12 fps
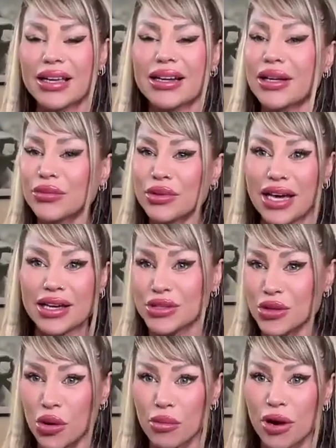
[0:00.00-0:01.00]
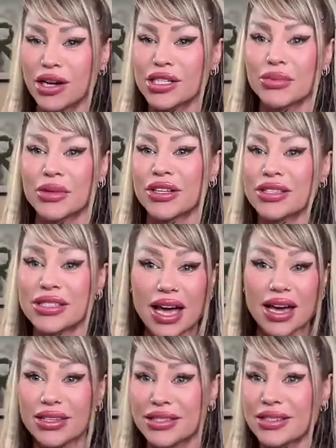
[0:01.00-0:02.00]
connect with that so much because
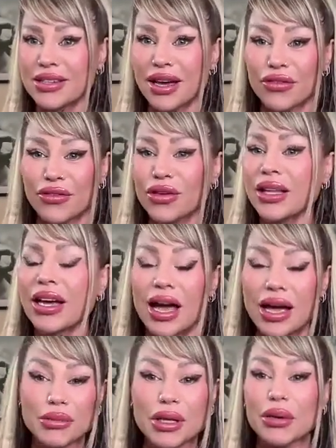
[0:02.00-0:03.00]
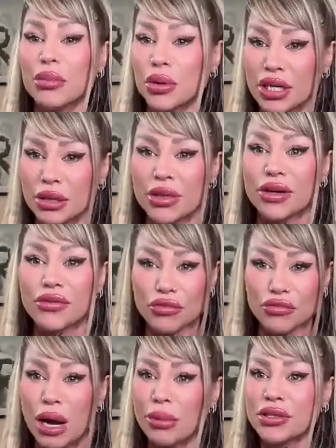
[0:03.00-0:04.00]
that is, I feel like I am the embodiment of the
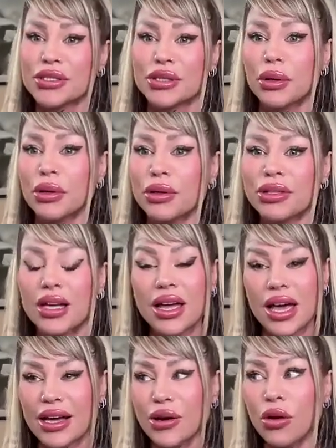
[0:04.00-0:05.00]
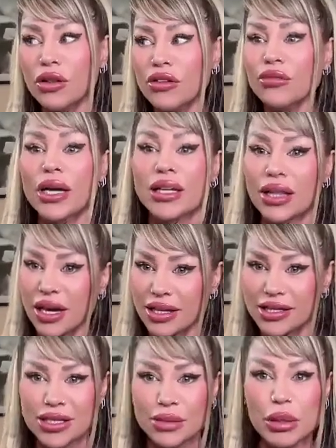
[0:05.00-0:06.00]
rebel soul. And all of my
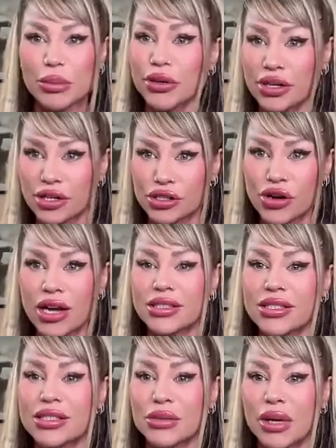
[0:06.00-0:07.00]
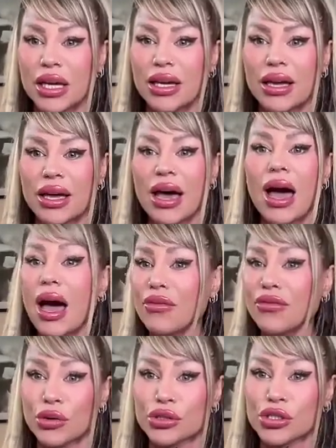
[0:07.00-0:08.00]
clients, the people that are attracted to me,
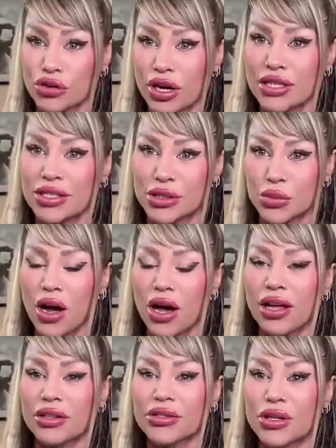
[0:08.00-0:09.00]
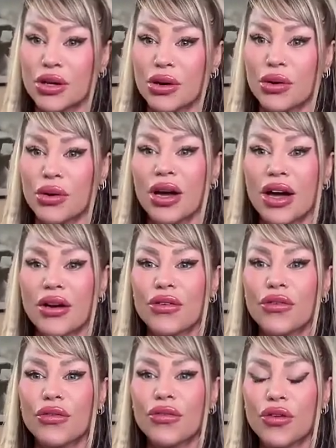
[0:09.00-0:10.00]
have those traits as well. So
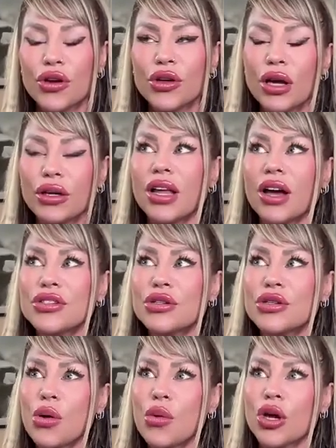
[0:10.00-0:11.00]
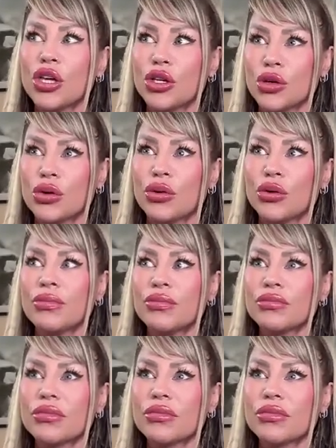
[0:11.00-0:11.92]
for you, I'd love to know what your